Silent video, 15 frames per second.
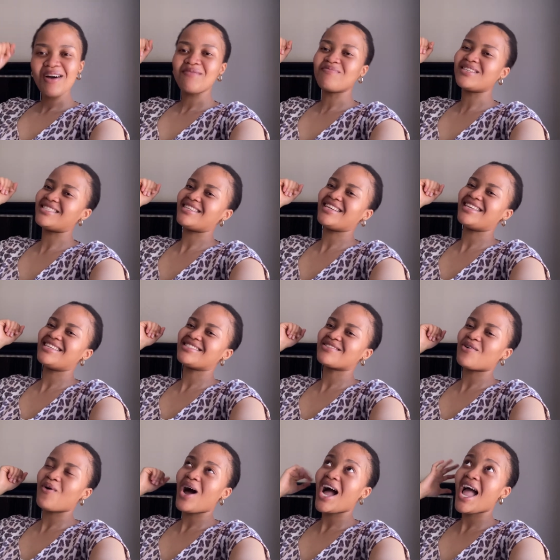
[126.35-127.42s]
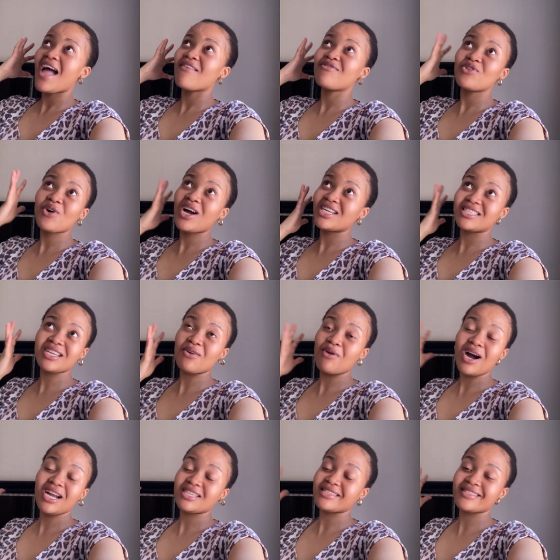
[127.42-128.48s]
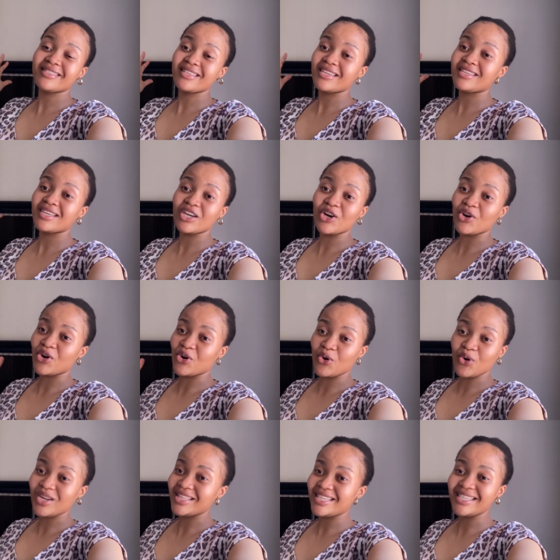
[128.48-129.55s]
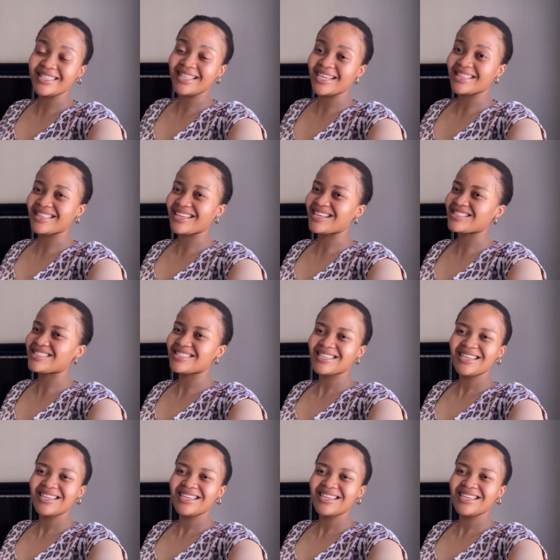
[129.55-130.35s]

But yeah, let's go. I have no idea why I just said girlies like that.